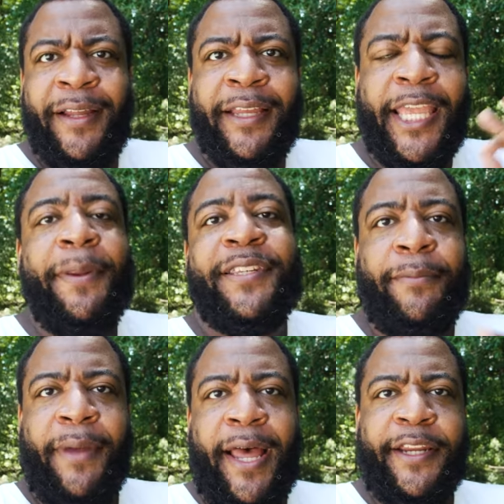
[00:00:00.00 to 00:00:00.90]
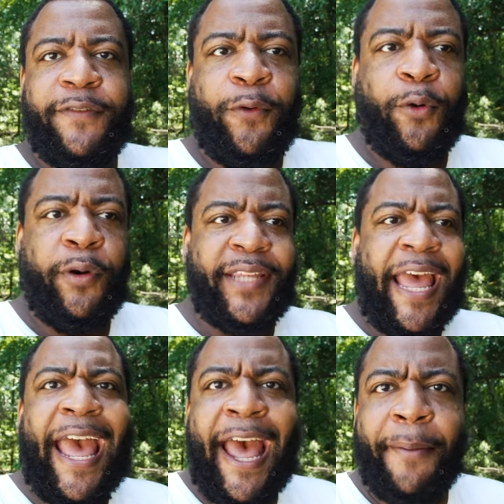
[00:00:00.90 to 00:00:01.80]
keep this in mind, as far as
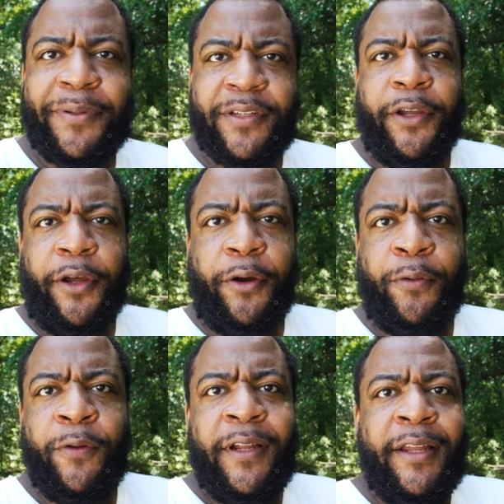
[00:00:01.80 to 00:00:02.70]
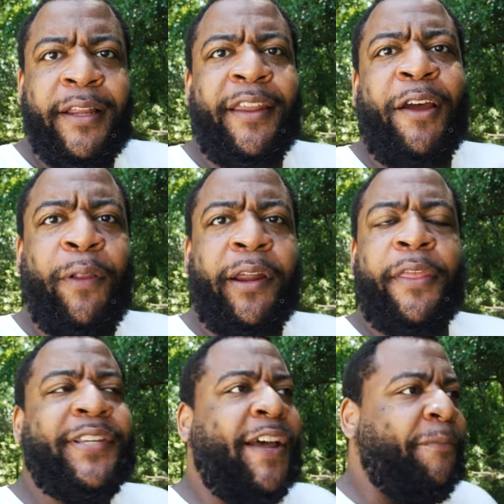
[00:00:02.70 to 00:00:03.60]
apps go, the only
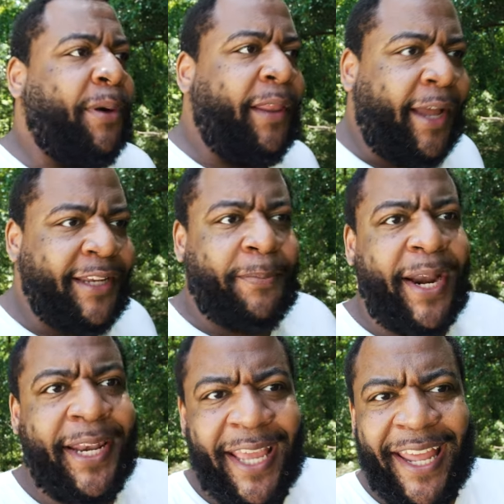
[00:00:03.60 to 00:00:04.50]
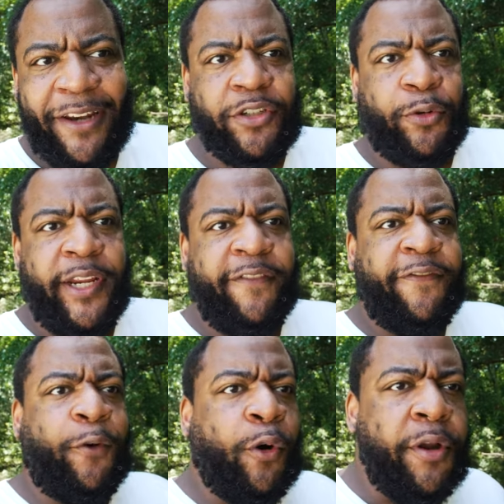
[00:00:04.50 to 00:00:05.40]
other time I probably got somebody to hit a screen
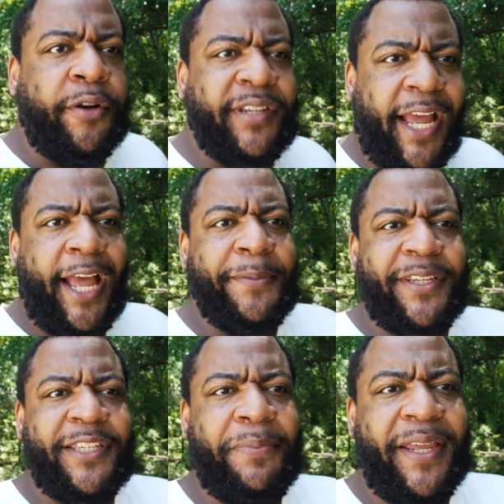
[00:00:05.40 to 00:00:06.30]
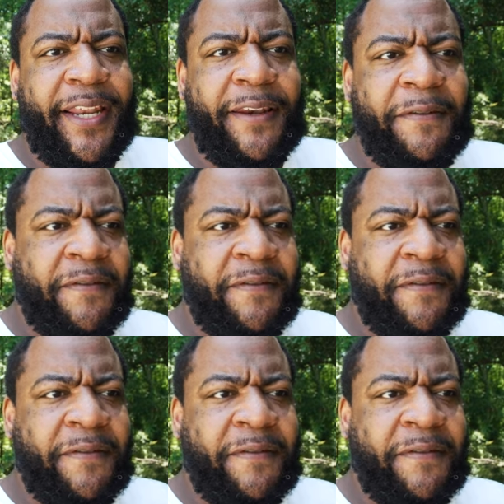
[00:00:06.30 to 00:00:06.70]
four hundred times has been